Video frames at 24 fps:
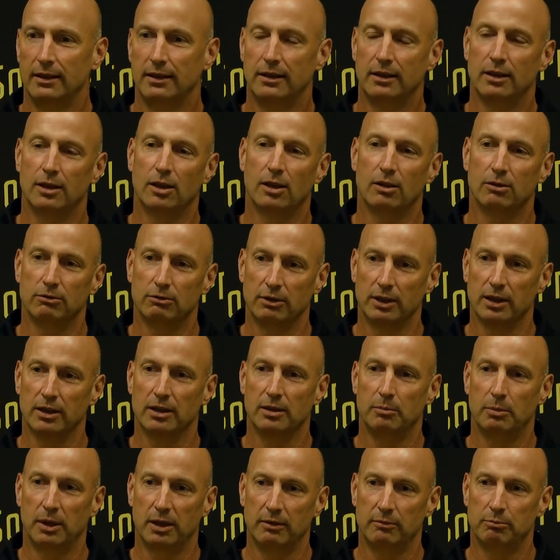you know,
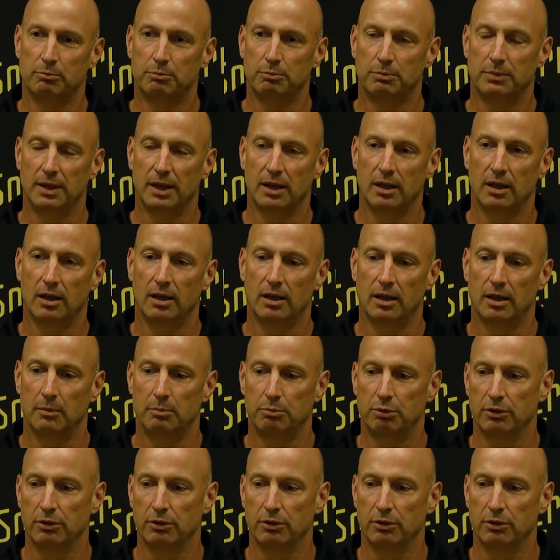really been a